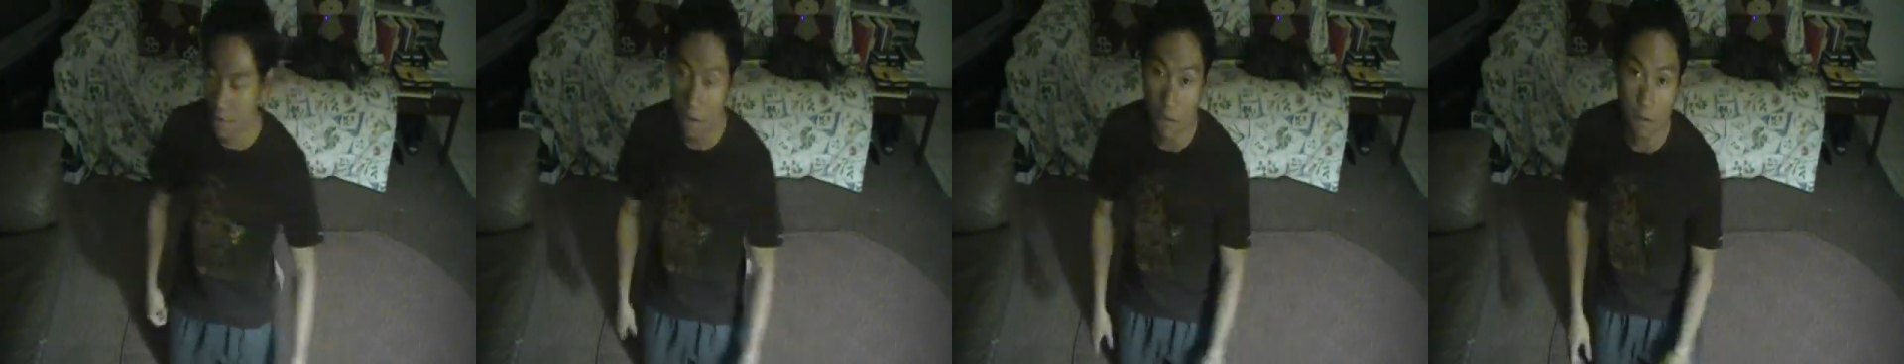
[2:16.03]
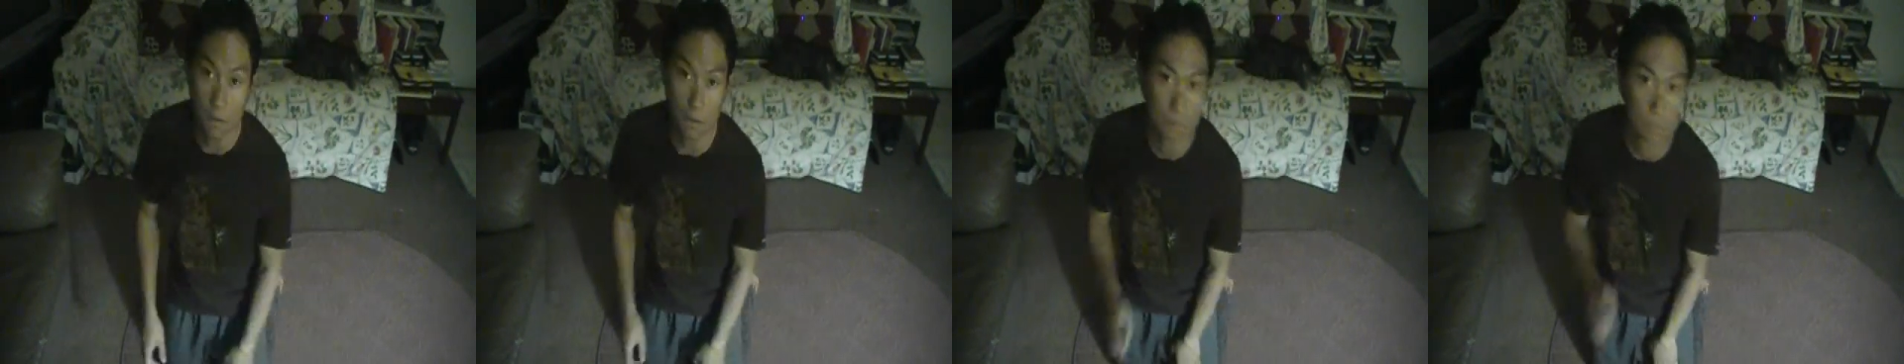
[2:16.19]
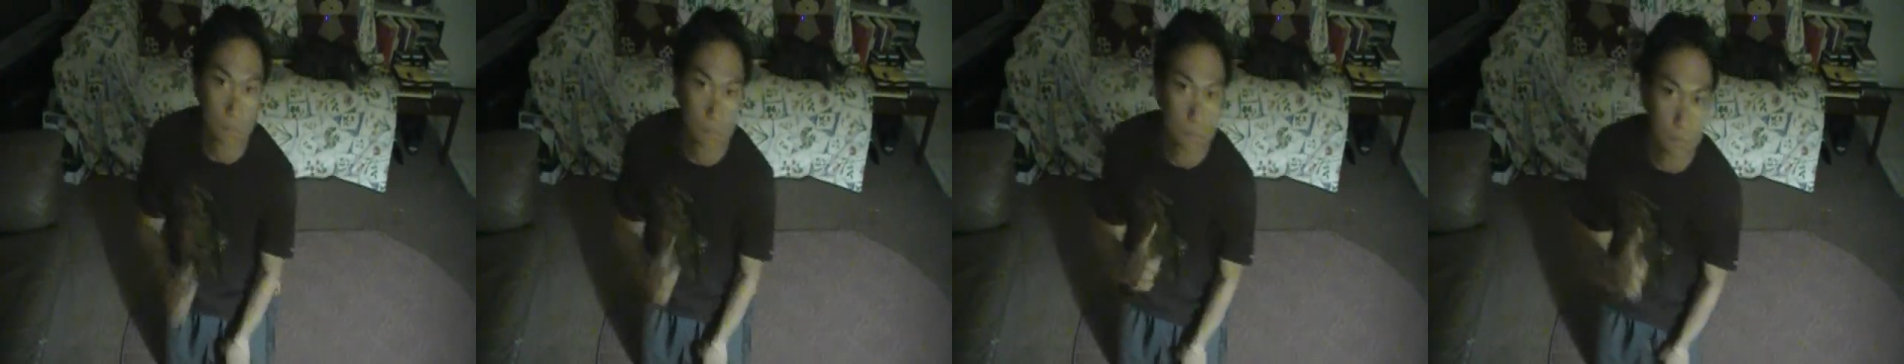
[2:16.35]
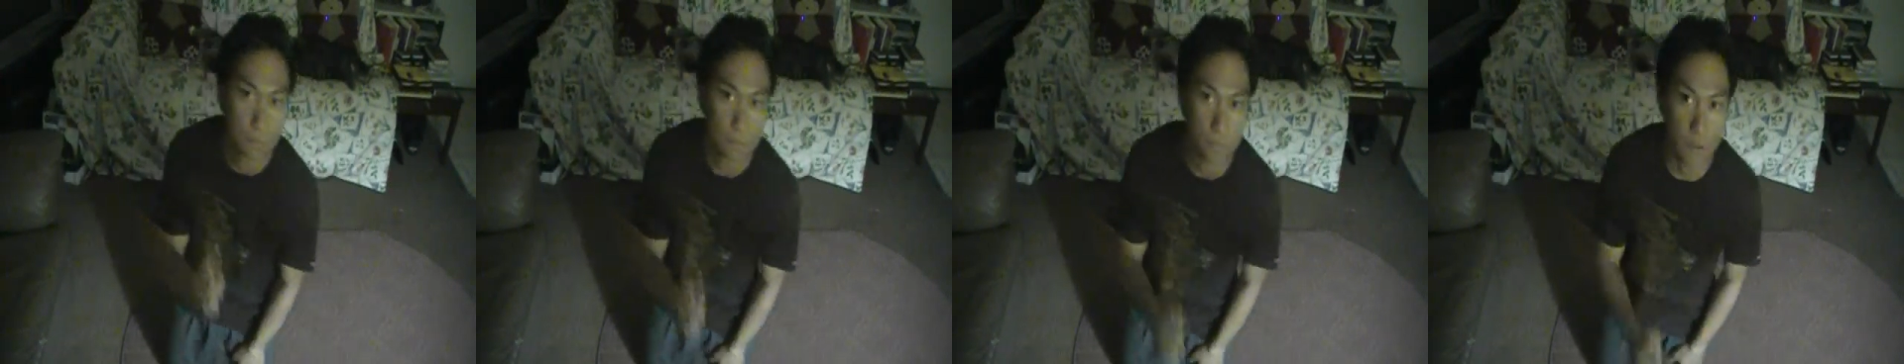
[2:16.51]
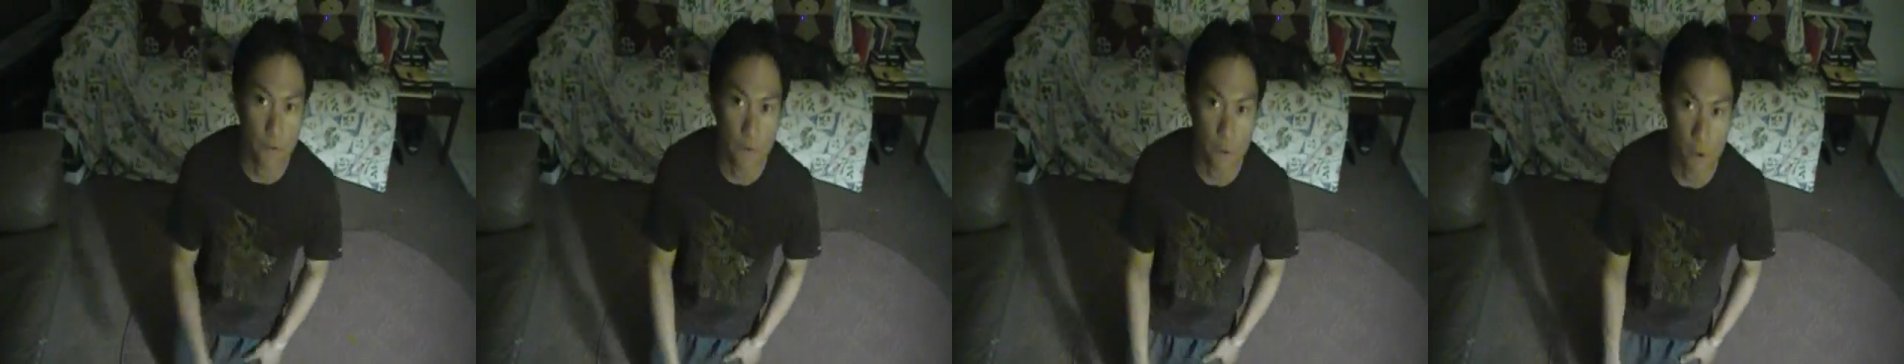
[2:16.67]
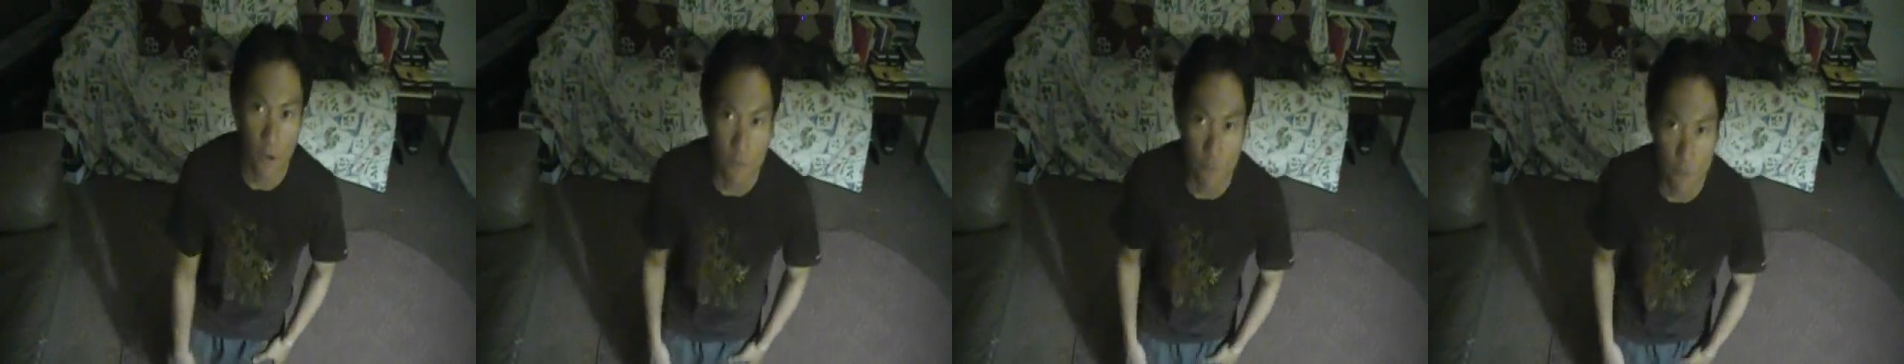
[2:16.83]
oh,
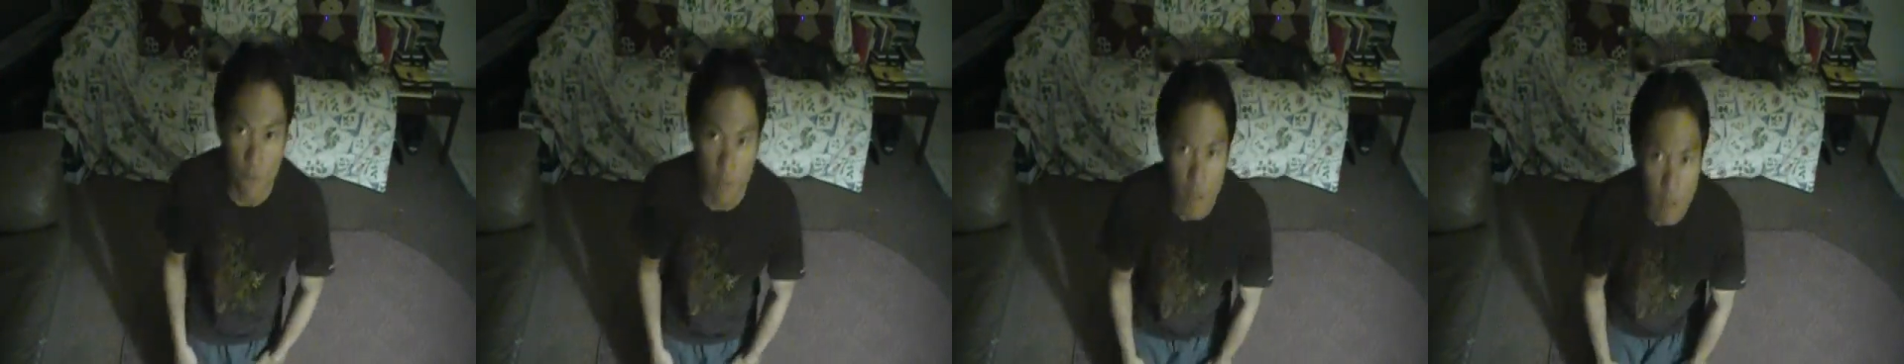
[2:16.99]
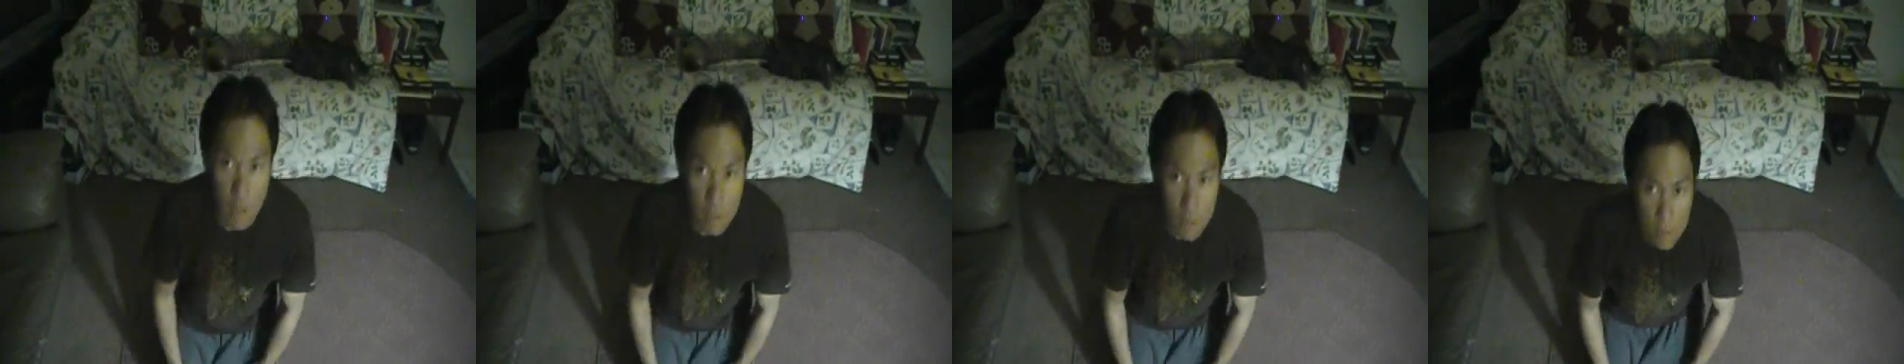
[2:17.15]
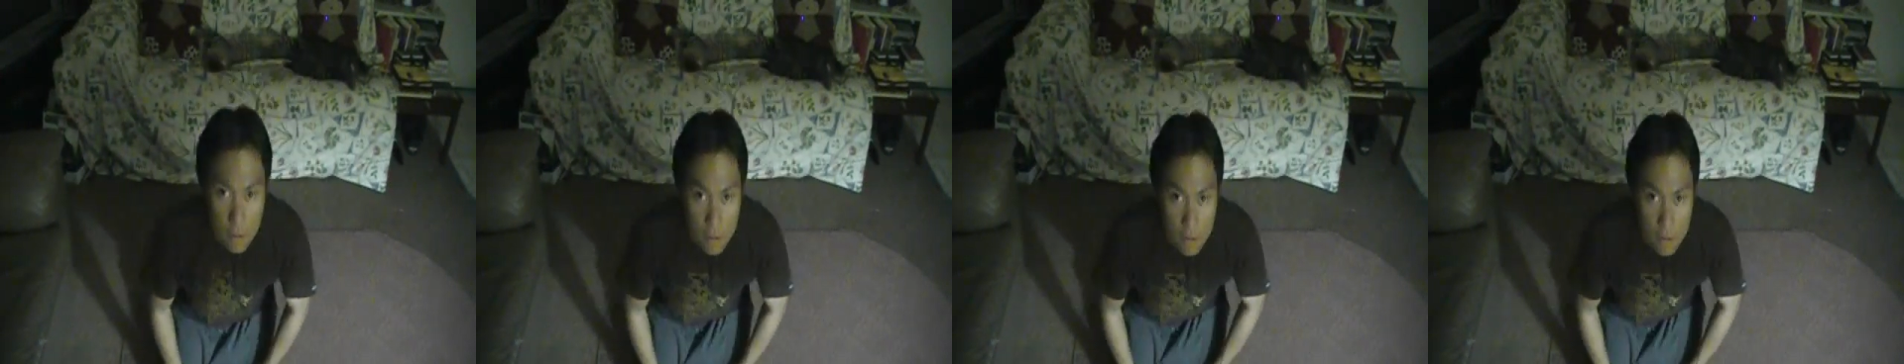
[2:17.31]
before I forget,